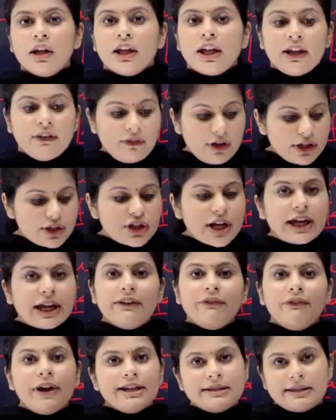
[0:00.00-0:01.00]
He will check.
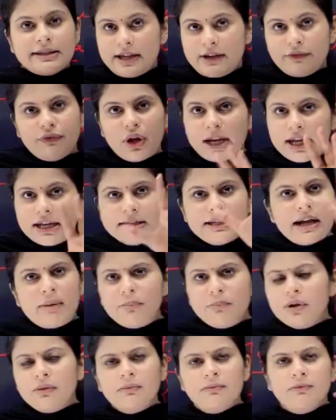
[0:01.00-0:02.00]
If I say, for
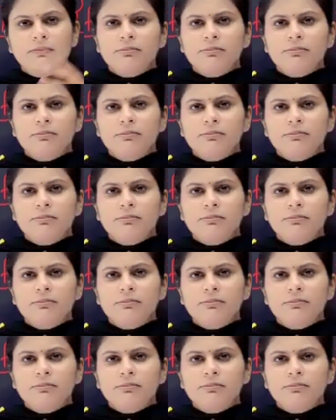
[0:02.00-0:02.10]
example,